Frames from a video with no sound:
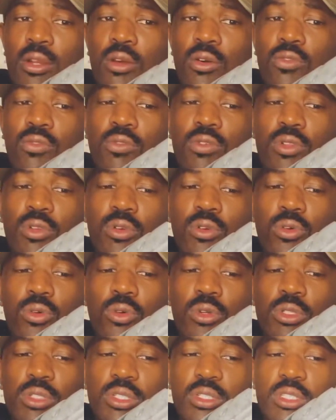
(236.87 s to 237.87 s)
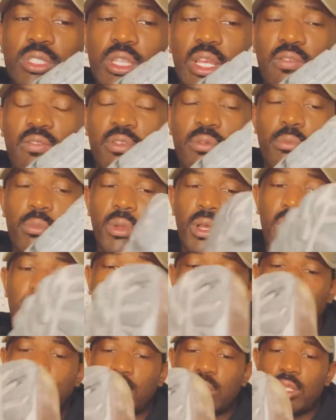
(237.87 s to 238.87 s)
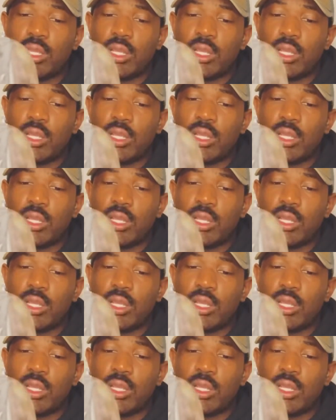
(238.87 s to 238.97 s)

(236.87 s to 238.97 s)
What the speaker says: over the course of 7 months,